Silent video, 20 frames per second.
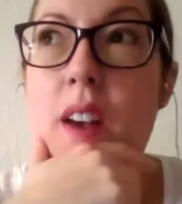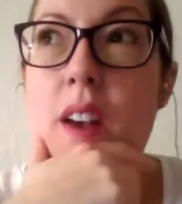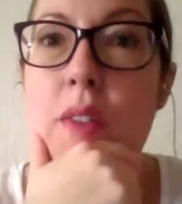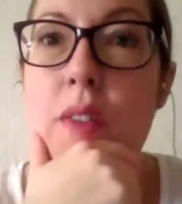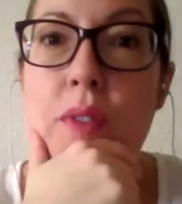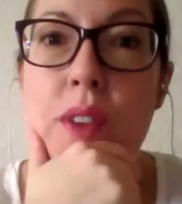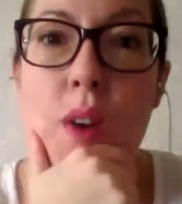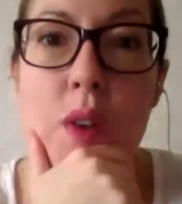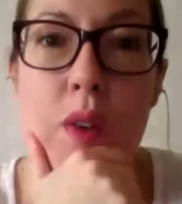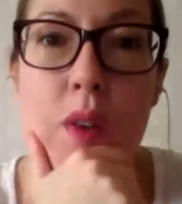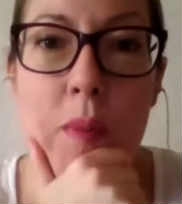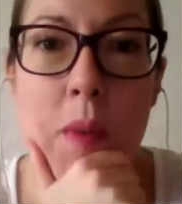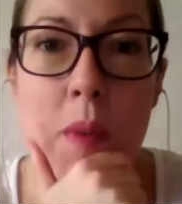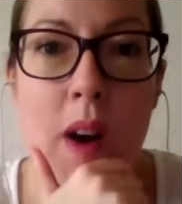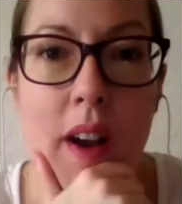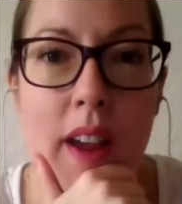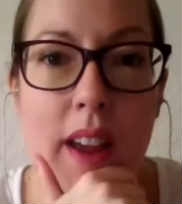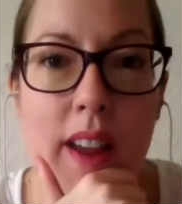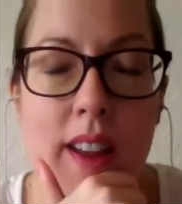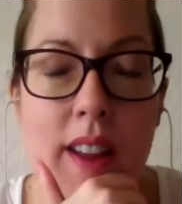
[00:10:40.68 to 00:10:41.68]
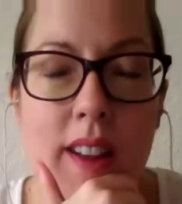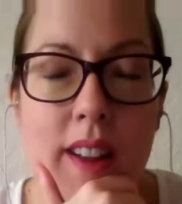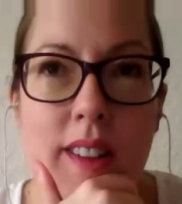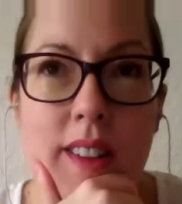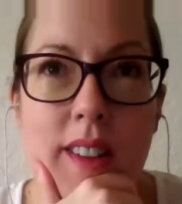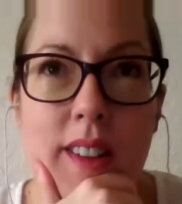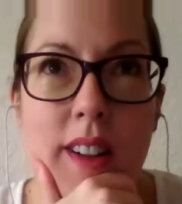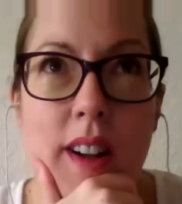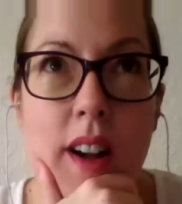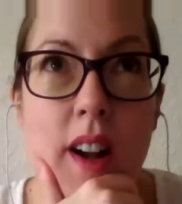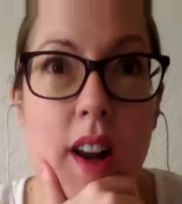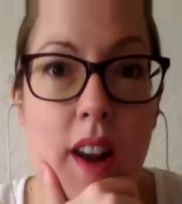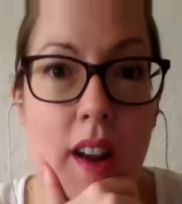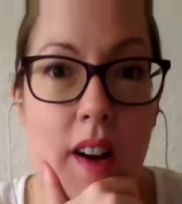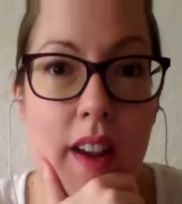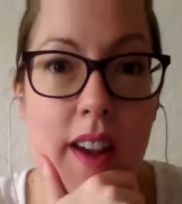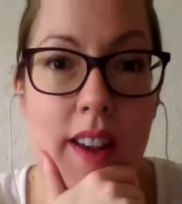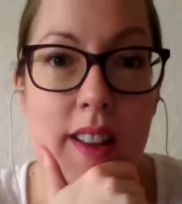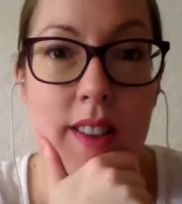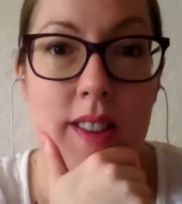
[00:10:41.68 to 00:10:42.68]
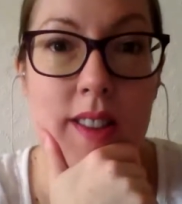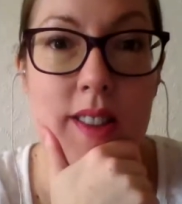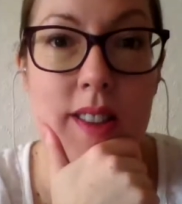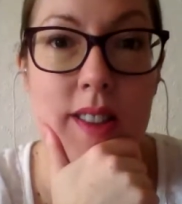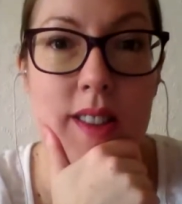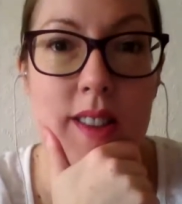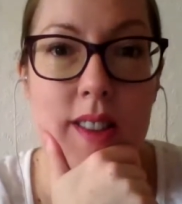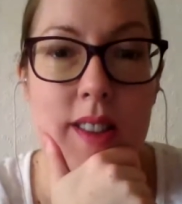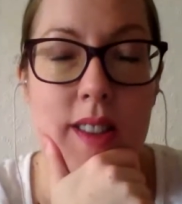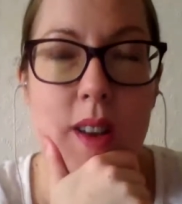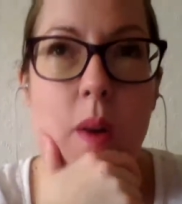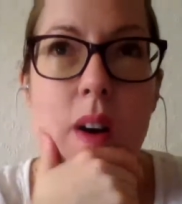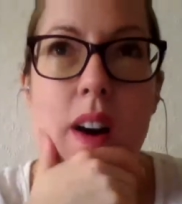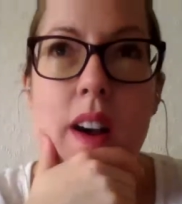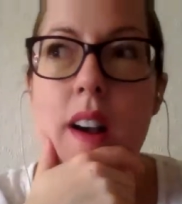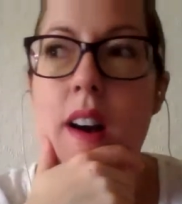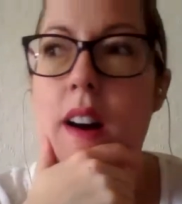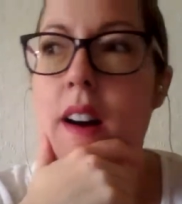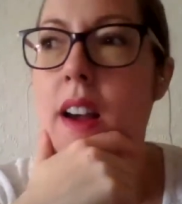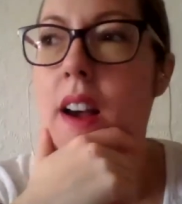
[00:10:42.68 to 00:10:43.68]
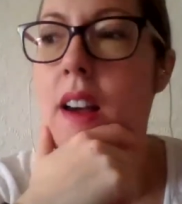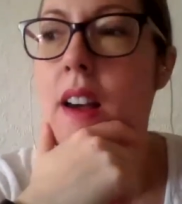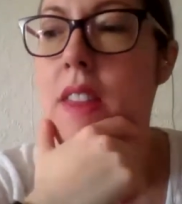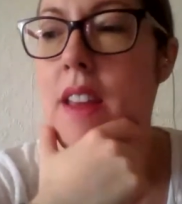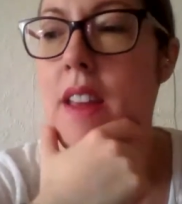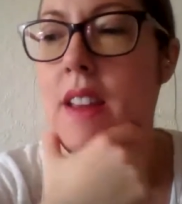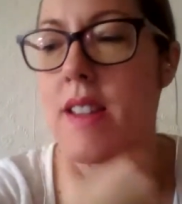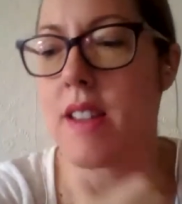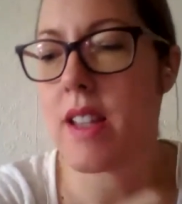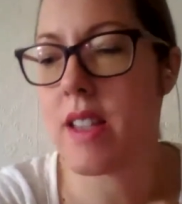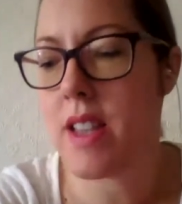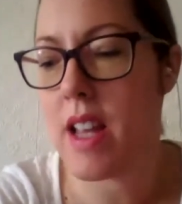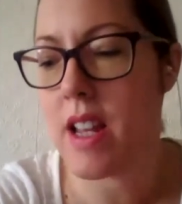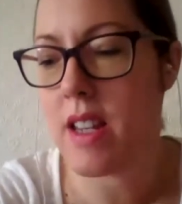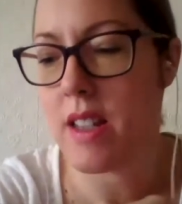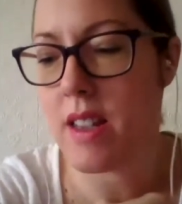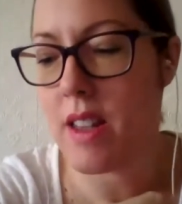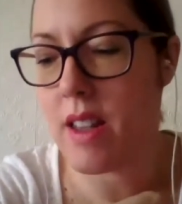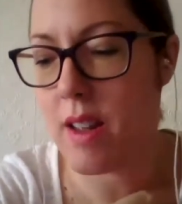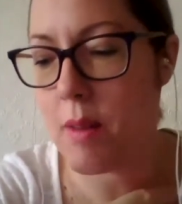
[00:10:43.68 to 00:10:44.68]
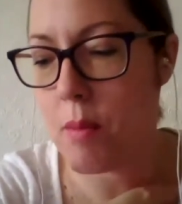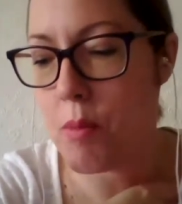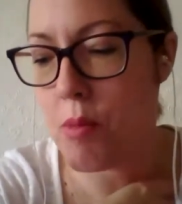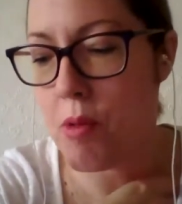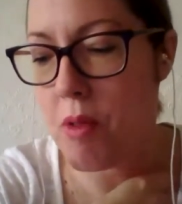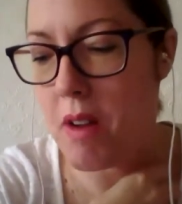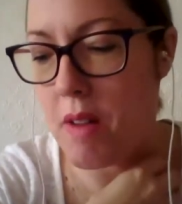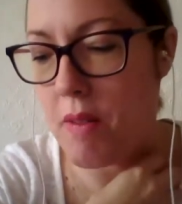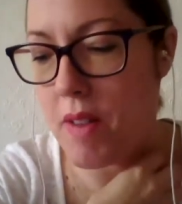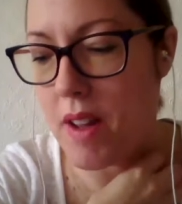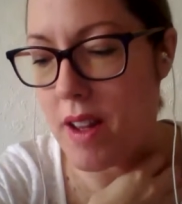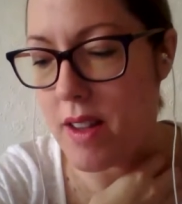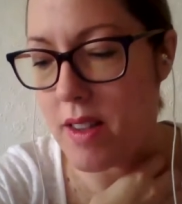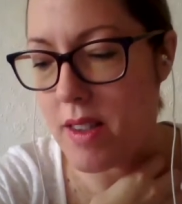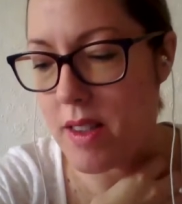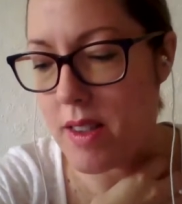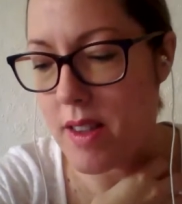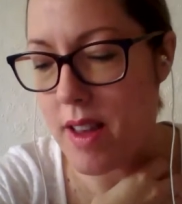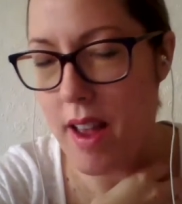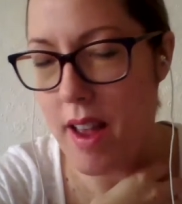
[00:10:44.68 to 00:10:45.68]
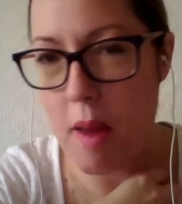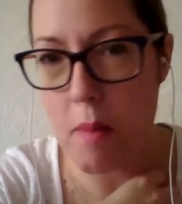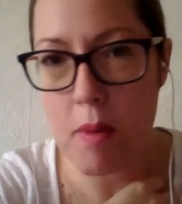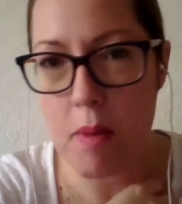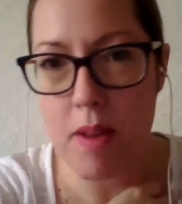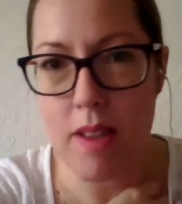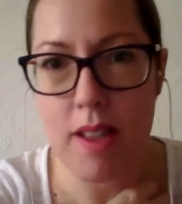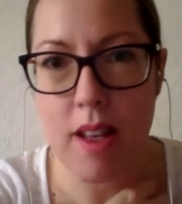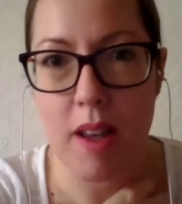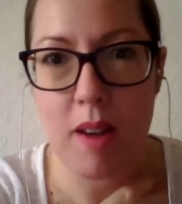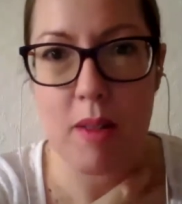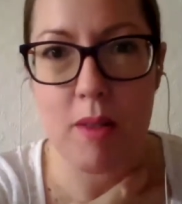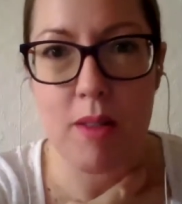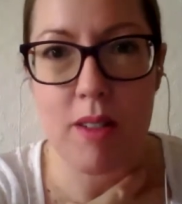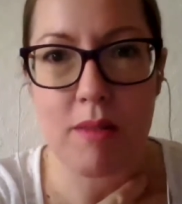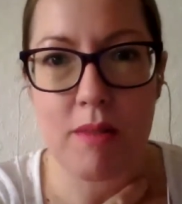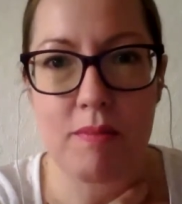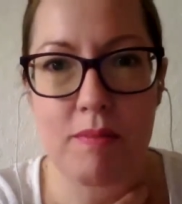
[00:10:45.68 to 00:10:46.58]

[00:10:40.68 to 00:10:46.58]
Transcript: few of my clients. So I think, as I said in the previous episode,